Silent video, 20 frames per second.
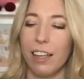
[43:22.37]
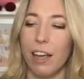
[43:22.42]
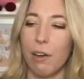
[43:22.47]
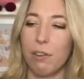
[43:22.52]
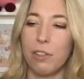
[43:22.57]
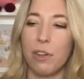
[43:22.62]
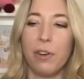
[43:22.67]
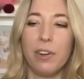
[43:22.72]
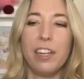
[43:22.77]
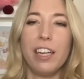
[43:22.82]
I
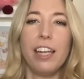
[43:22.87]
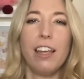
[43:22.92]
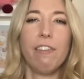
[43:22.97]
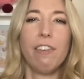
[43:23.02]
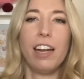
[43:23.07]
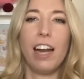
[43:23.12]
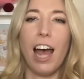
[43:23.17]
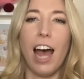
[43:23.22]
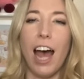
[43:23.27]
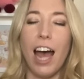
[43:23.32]
was going to give
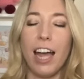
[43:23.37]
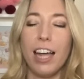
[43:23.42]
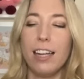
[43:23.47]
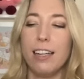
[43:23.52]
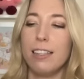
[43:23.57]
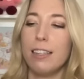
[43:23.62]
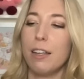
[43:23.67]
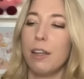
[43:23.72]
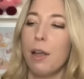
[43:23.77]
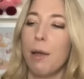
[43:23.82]
it
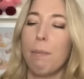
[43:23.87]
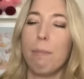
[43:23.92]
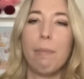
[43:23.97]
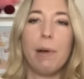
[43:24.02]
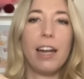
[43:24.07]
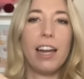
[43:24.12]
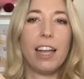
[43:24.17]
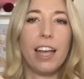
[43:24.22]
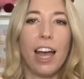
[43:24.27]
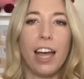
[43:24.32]
eyes,
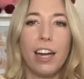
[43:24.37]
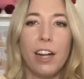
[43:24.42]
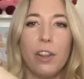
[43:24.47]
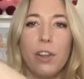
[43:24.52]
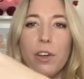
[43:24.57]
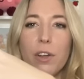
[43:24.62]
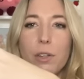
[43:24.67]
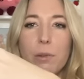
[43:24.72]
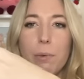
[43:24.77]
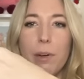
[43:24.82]
but it kind of
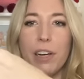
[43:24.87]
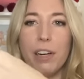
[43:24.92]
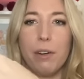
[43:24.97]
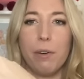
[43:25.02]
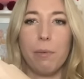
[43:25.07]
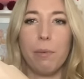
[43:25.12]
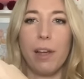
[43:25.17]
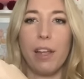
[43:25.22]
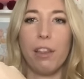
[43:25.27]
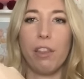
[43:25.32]
looked weird
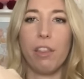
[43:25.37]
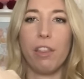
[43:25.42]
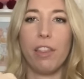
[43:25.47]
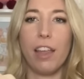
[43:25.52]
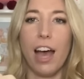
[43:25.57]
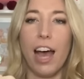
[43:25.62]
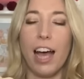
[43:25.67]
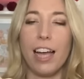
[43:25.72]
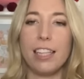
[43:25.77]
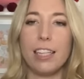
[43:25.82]
with
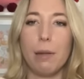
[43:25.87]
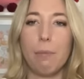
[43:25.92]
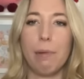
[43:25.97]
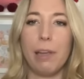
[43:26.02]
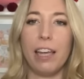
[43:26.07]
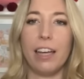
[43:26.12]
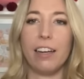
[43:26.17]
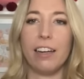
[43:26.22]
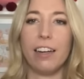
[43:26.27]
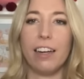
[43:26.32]
the eyes up
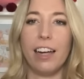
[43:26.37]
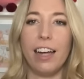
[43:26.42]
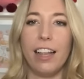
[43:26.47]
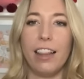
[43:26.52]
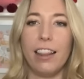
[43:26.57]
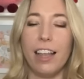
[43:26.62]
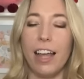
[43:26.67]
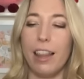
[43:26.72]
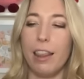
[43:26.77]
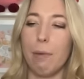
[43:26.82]
here
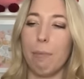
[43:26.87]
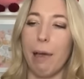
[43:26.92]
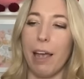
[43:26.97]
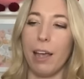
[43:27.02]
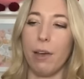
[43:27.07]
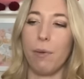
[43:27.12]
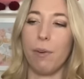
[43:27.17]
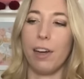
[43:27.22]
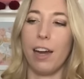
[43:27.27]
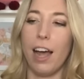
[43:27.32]
and then the
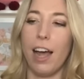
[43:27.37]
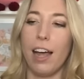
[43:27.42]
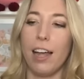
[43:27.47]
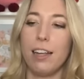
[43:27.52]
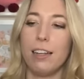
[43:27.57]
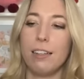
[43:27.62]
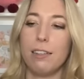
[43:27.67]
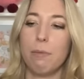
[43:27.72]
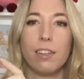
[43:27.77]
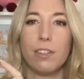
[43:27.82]
penguin eyes.